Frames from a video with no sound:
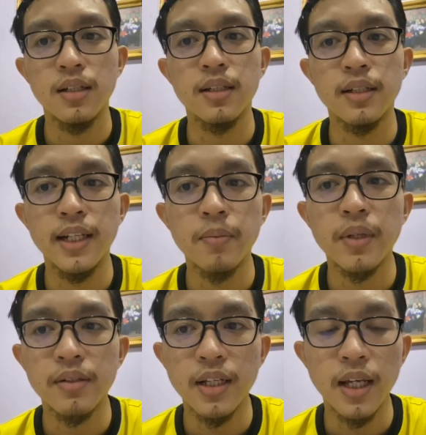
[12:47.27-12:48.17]
A dead
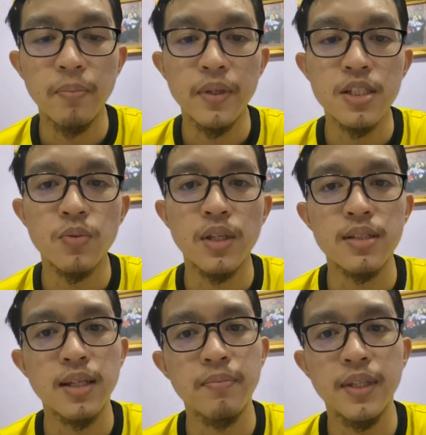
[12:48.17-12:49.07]
battery happens when
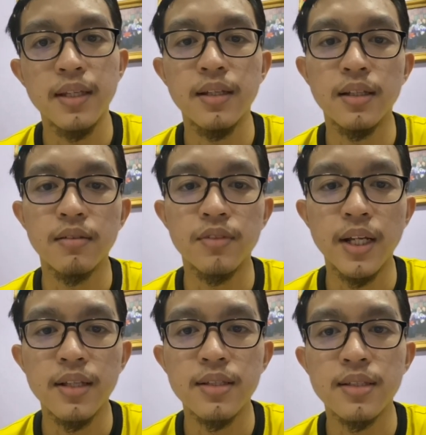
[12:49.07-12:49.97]
something
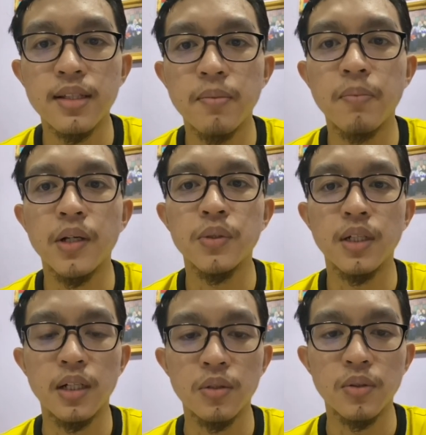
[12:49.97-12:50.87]
drains the
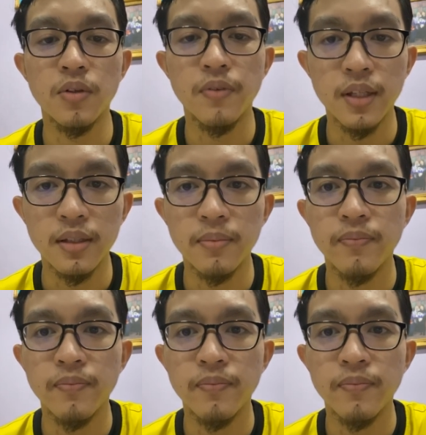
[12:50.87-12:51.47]
power out of it,